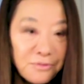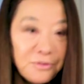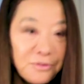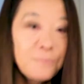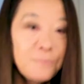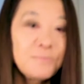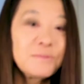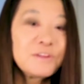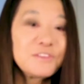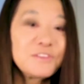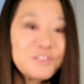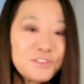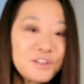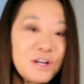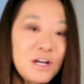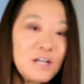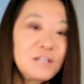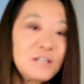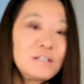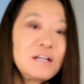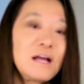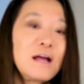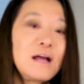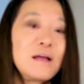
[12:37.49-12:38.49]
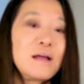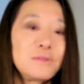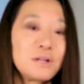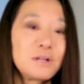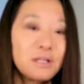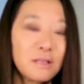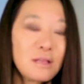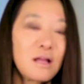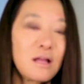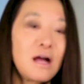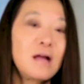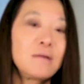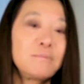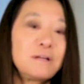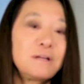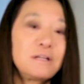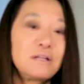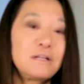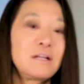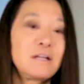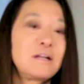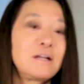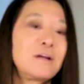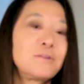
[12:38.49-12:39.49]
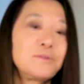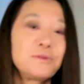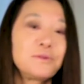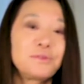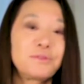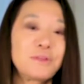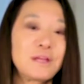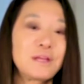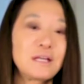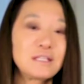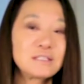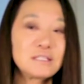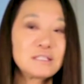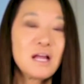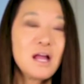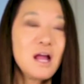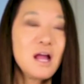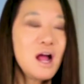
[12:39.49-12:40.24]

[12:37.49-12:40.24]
from the sun and the climate and other things.